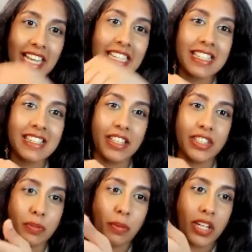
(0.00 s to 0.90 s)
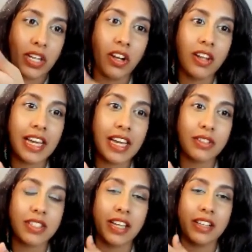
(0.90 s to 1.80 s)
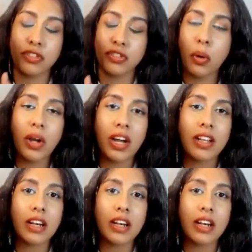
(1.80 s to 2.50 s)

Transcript: Inside your body, not outside. There's no cut